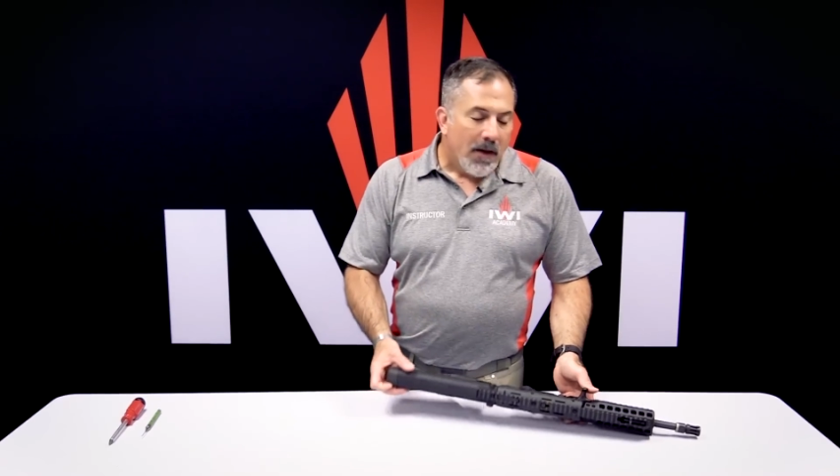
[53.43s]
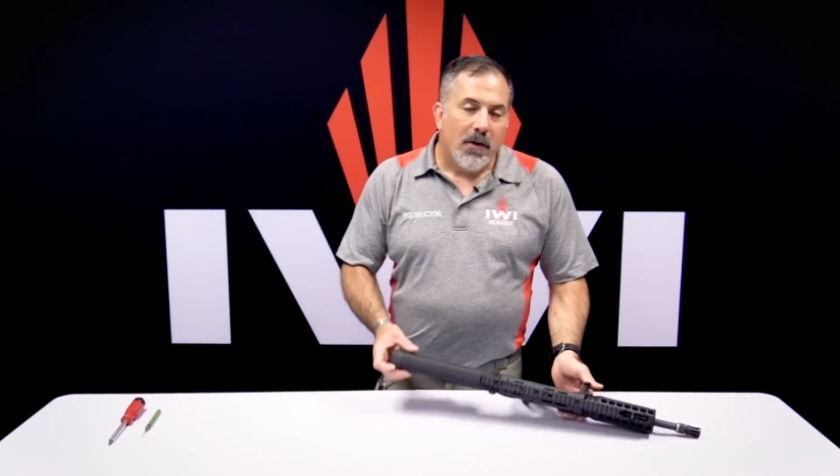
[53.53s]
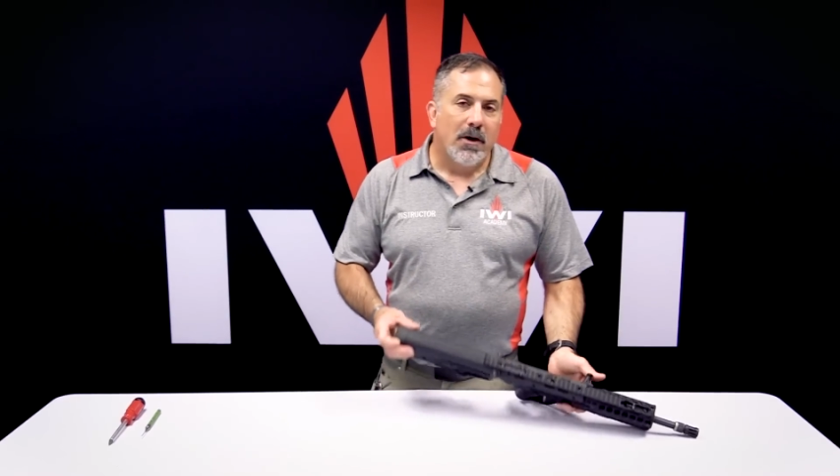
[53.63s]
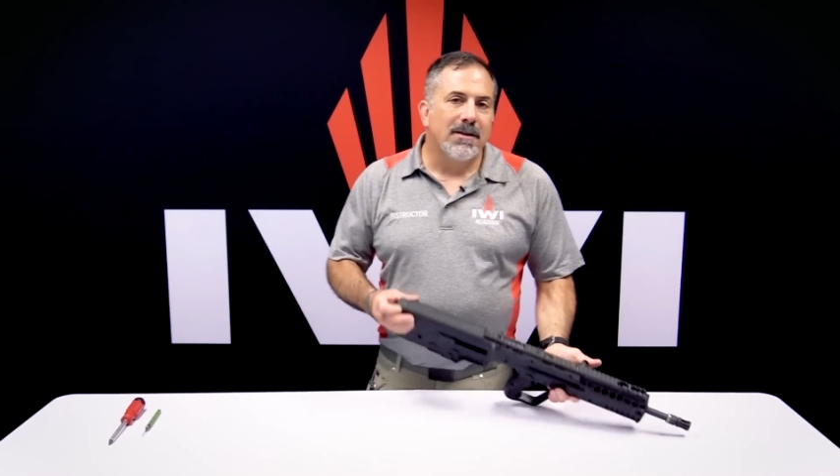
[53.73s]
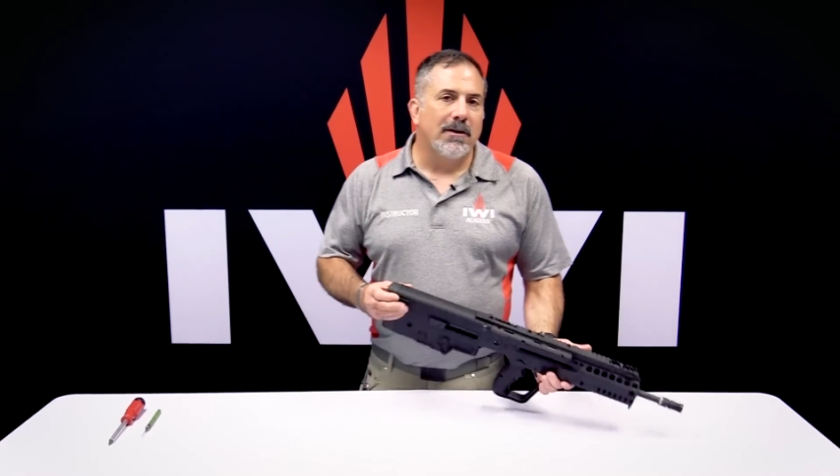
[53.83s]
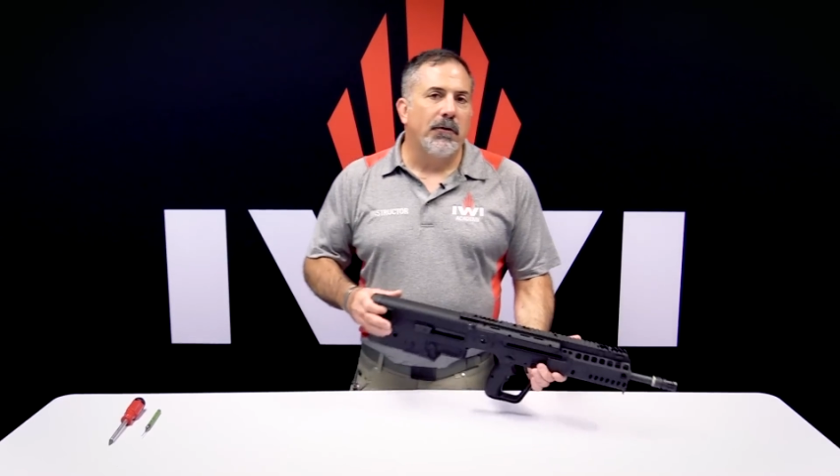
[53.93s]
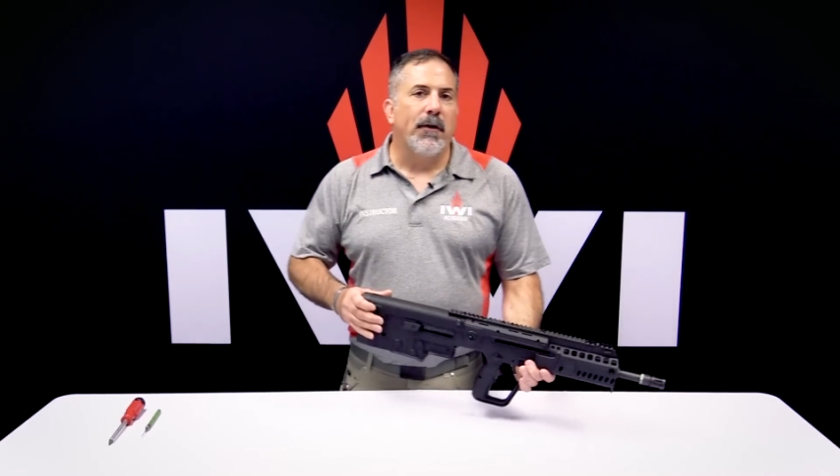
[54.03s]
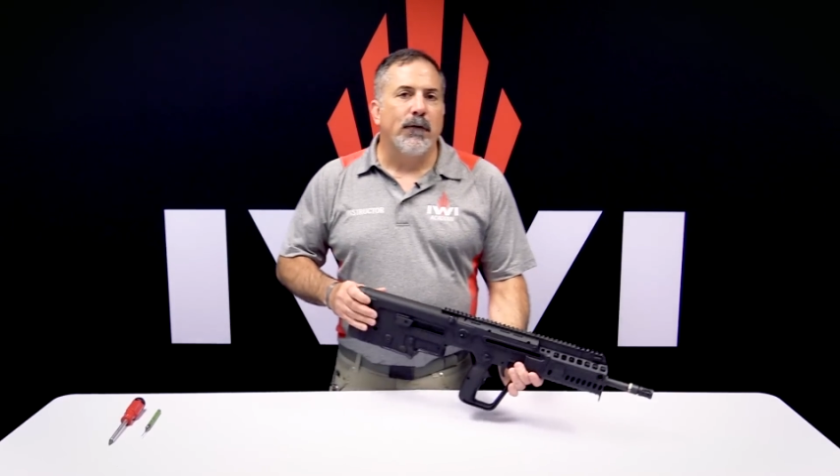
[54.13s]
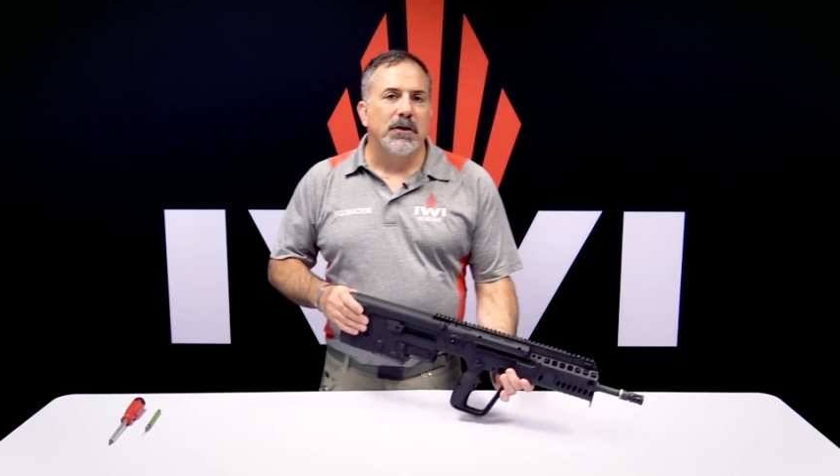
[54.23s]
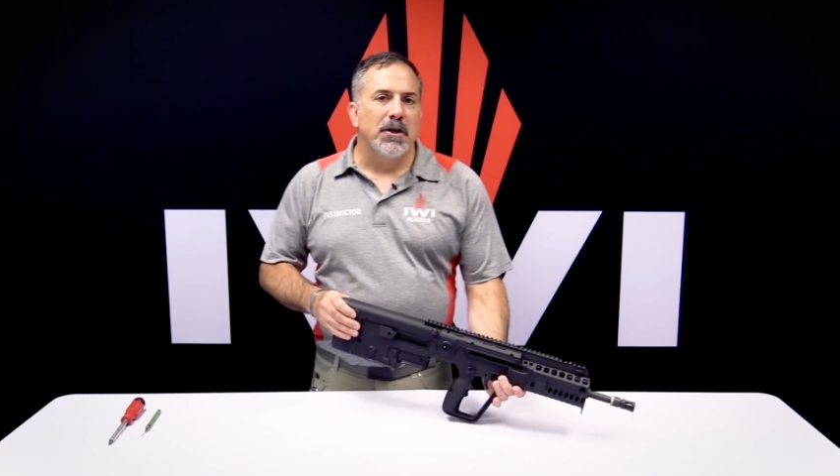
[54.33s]
There is a little
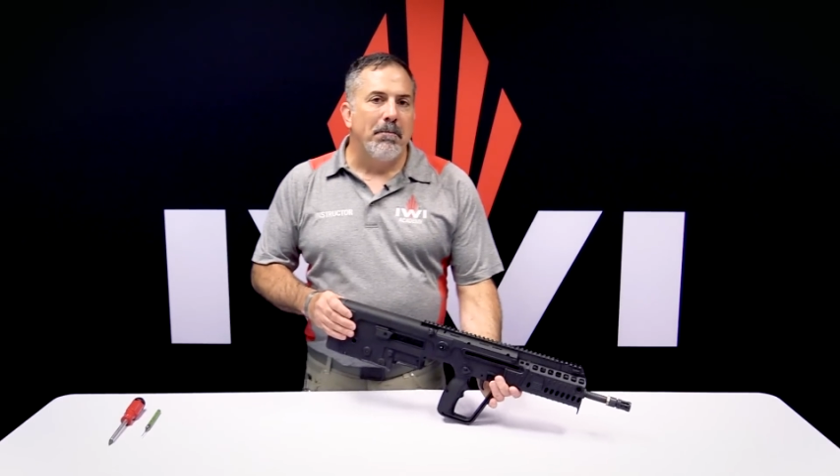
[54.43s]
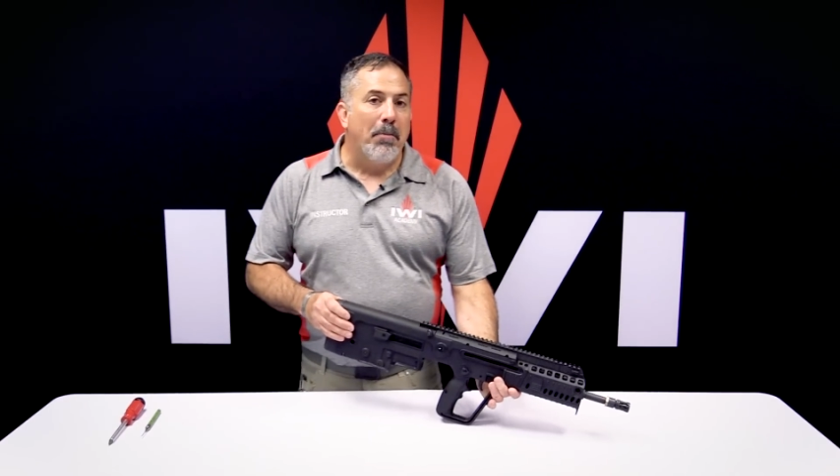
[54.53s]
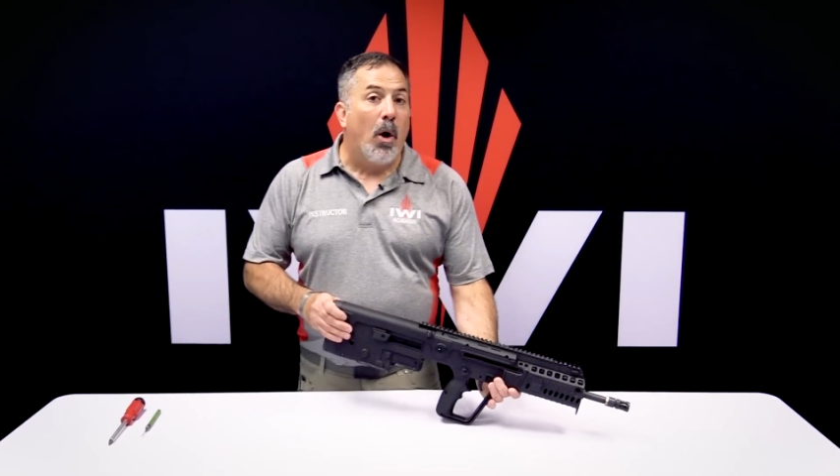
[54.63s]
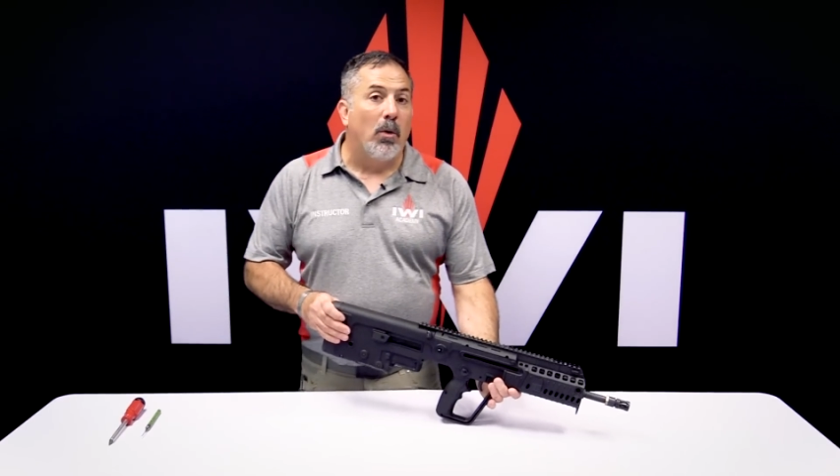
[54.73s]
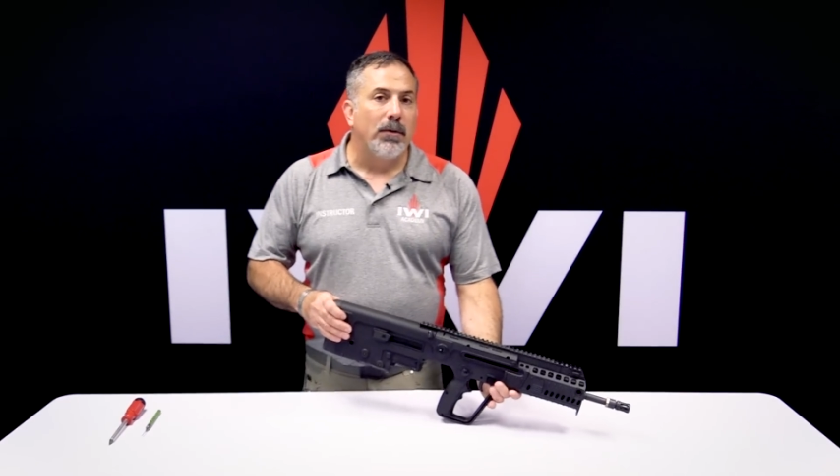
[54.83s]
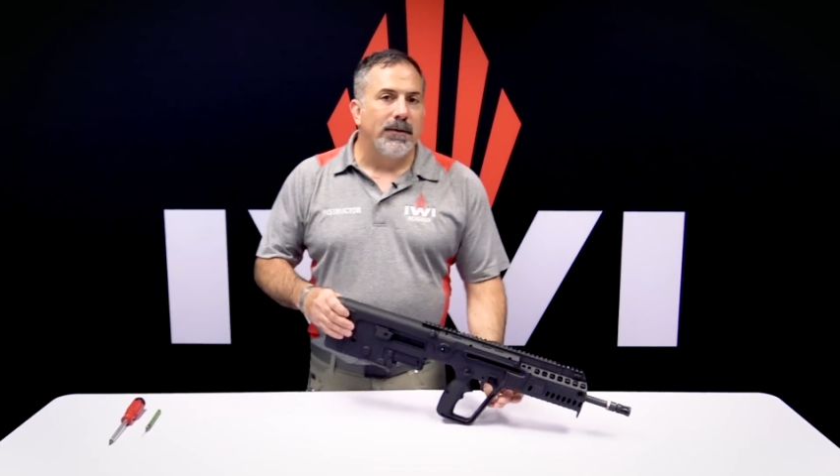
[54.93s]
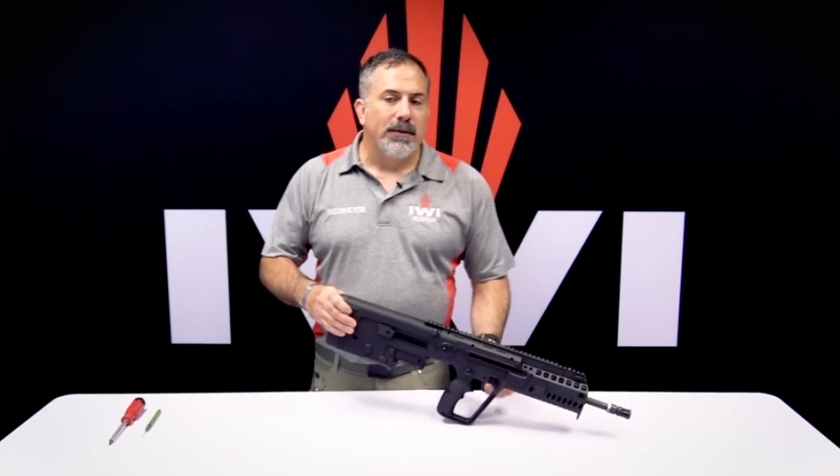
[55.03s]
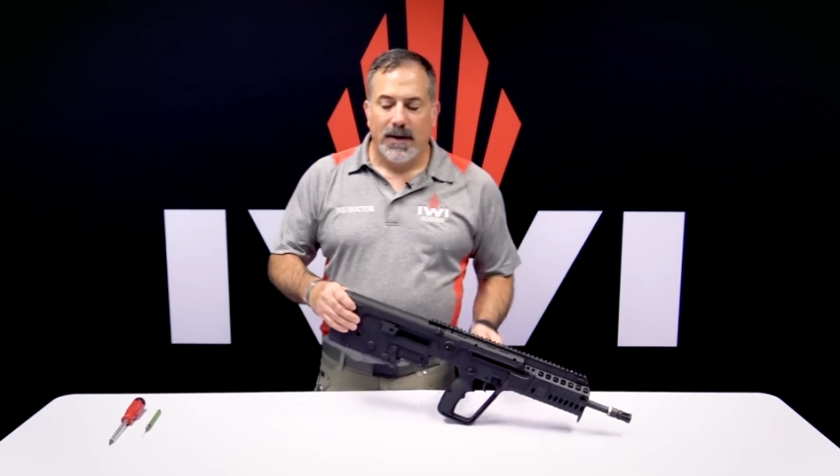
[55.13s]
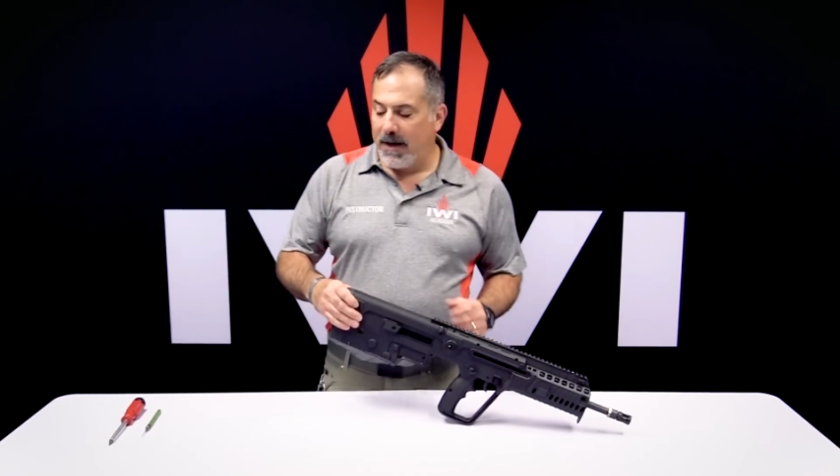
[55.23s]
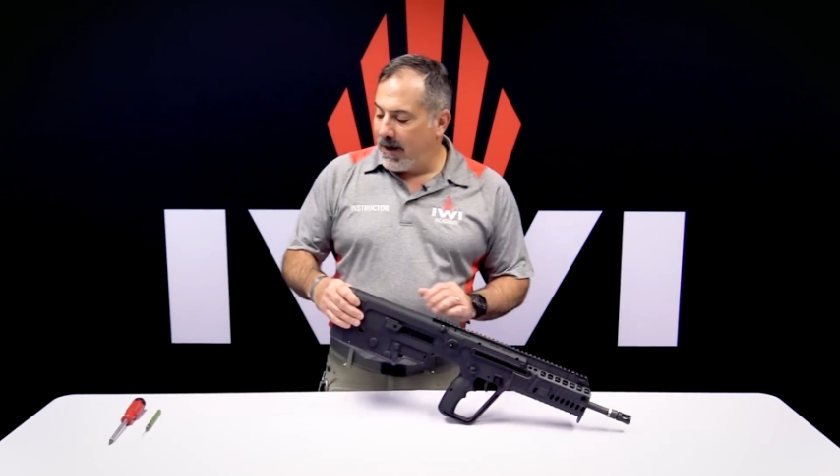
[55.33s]
difference in the bolt,
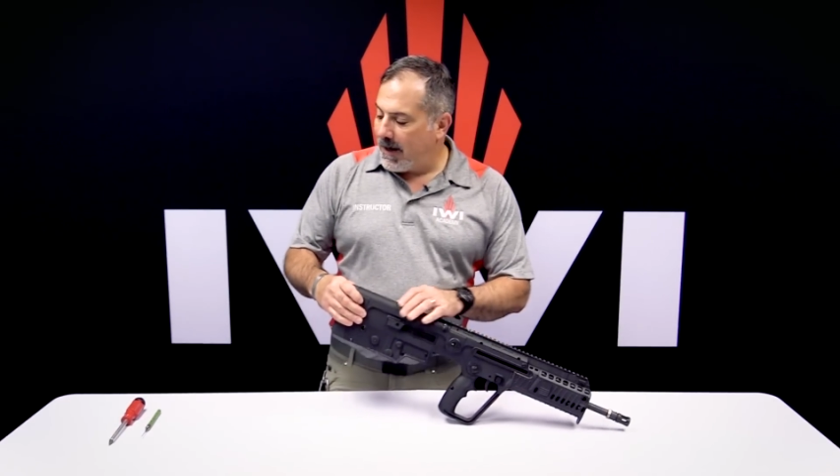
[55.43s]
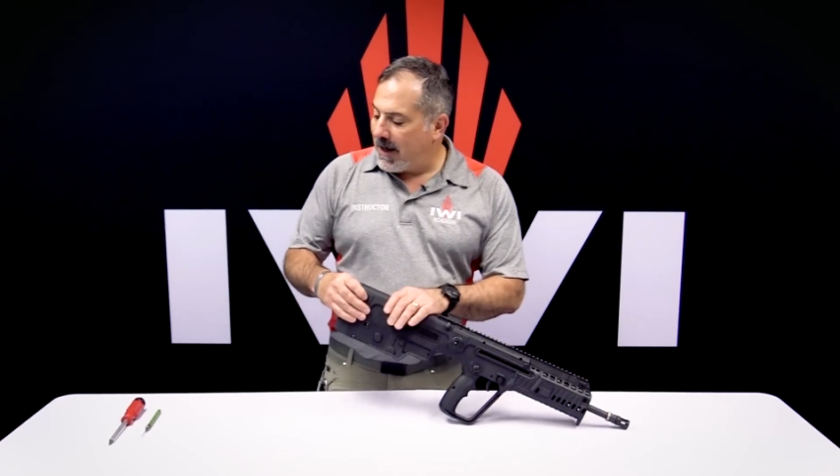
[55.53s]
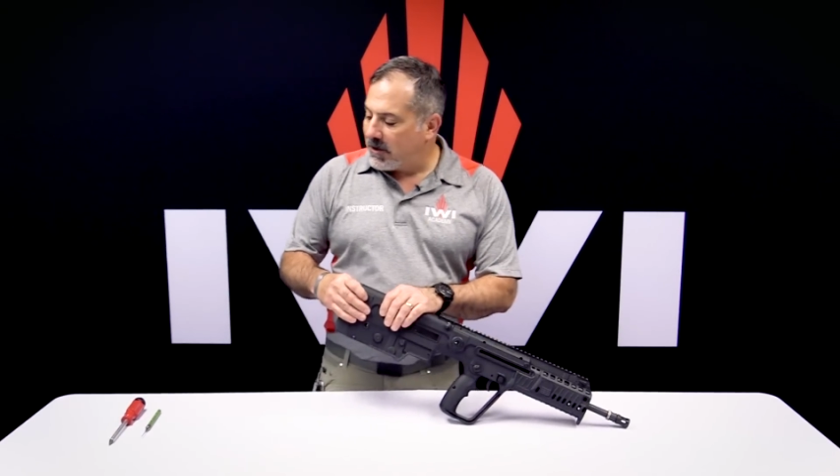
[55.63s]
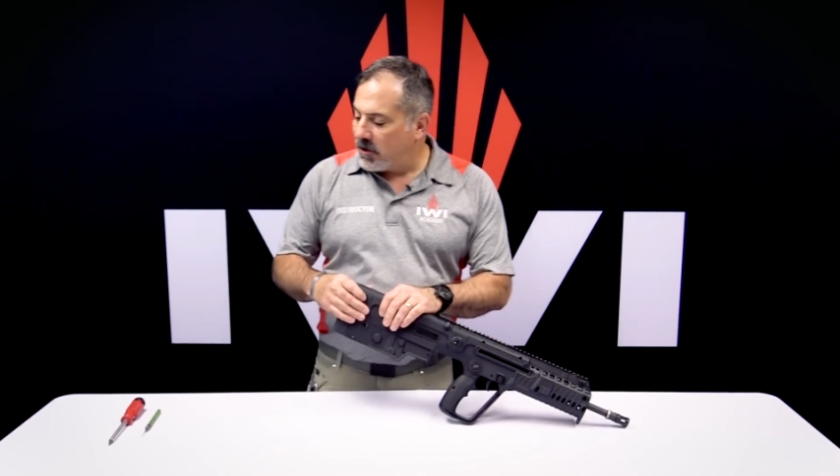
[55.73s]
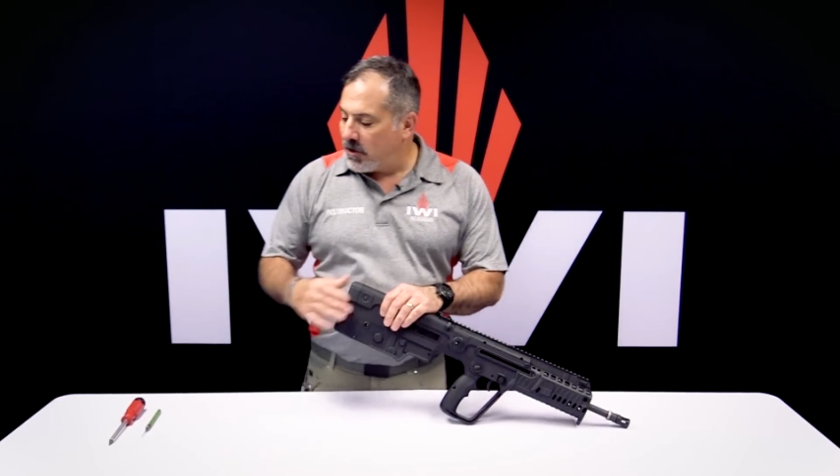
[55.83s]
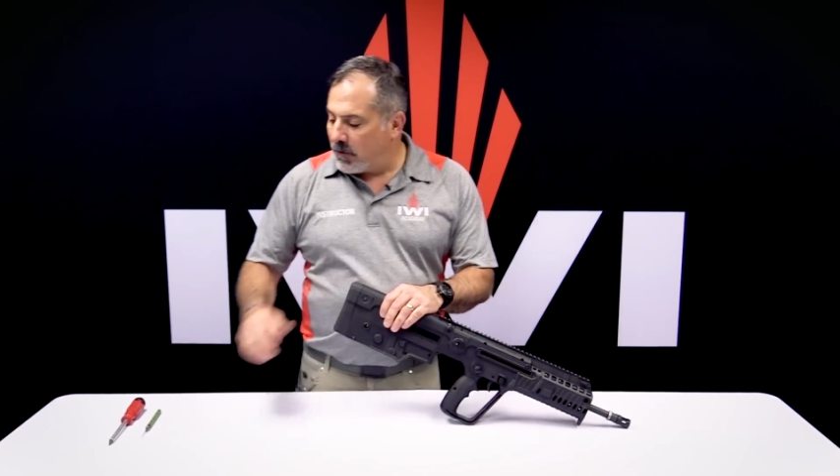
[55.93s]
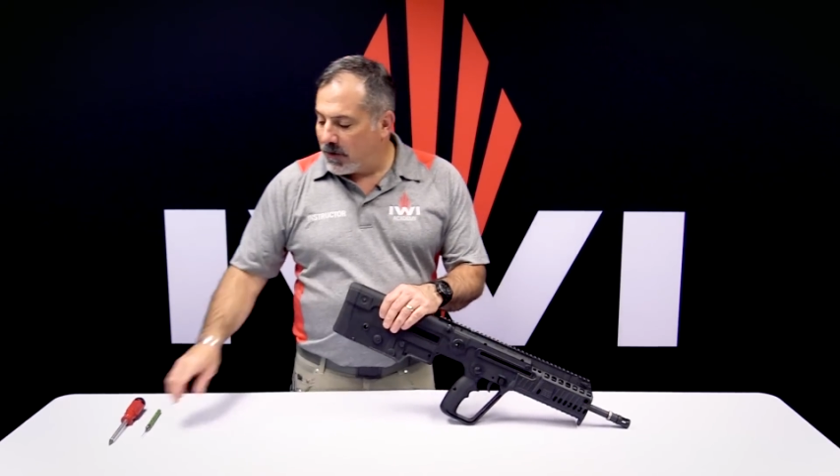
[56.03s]
and it has to do